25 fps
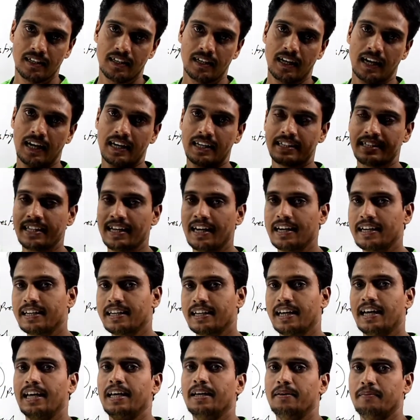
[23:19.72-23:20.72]
at
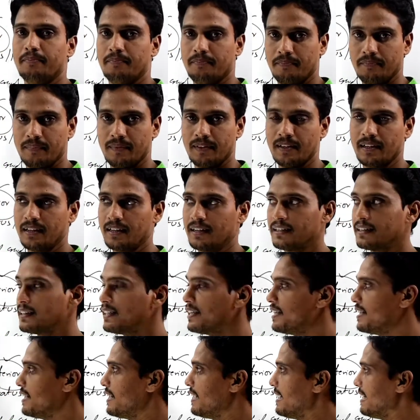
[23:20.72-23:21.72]
that time
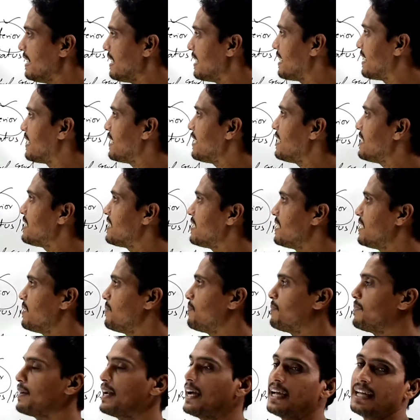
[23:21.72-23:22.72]
the increase
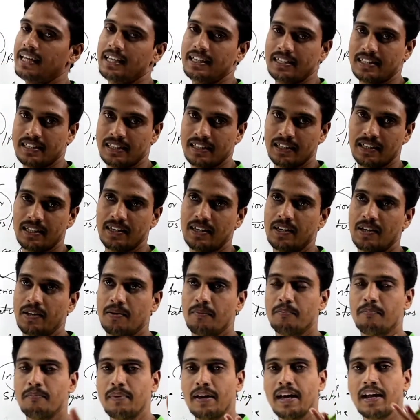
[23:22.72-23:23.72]
in price
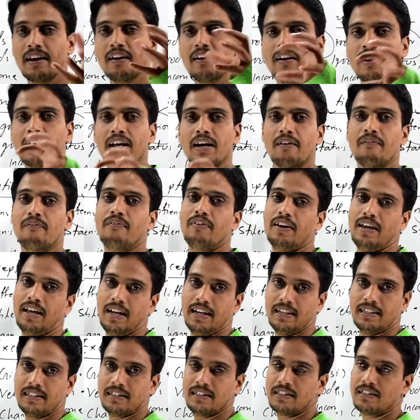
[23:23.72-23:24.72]
may not
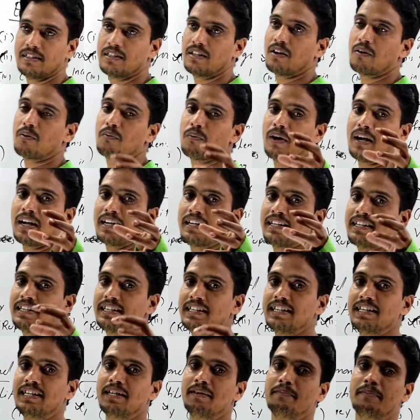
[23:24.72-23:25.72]
affect the
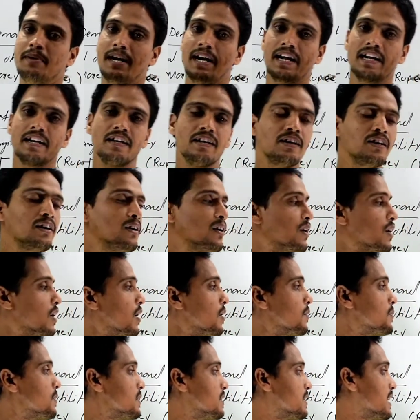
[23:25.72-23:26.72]
quantity demand
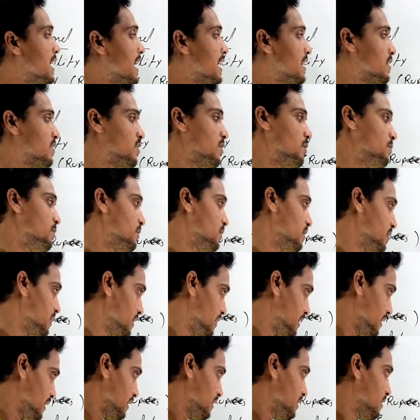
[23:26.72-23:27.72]
of that
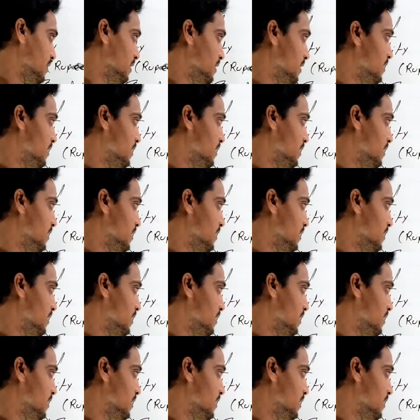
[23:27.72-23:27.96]
commodity.